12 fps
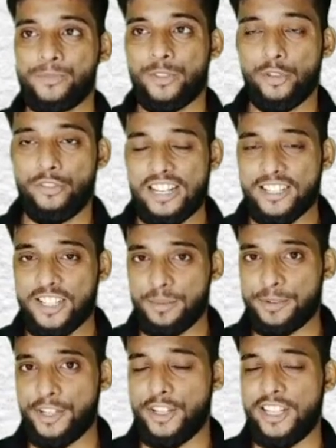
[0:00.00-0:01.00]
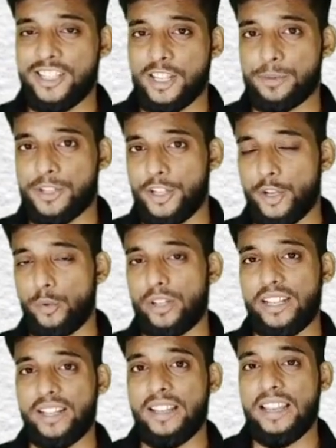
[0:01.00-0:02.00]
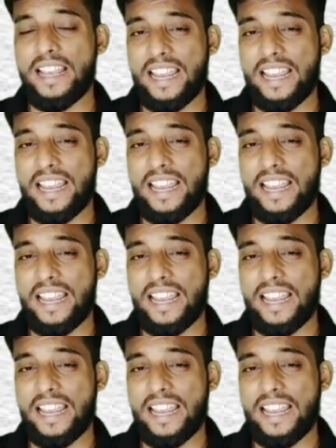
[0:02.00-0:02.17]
So we are resubstituting